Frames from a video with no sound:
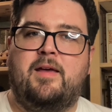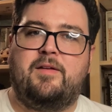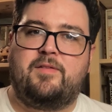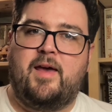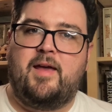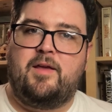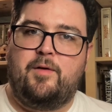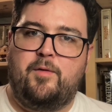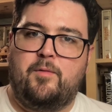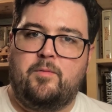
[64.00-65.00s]
is that
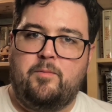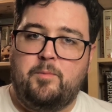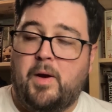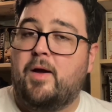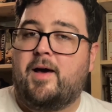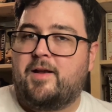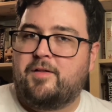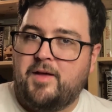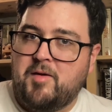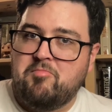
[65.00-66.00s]
you
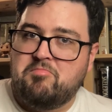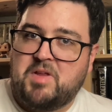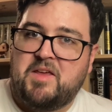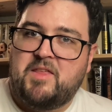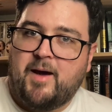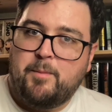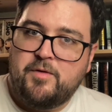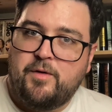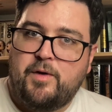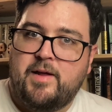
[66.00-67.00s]
periodically take the
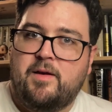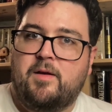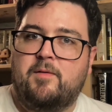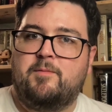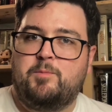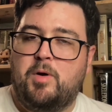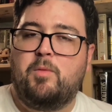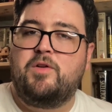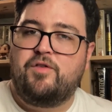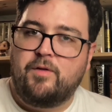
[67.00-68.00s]
opportunity to put
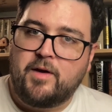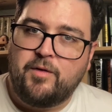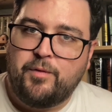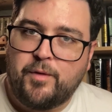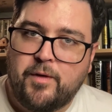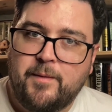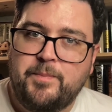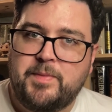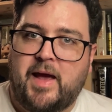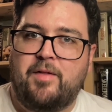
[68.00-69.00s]
what you're looking for
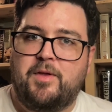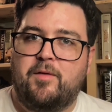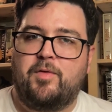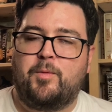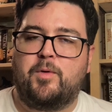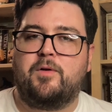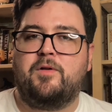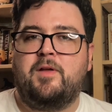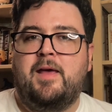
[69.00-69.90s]
out there in the world,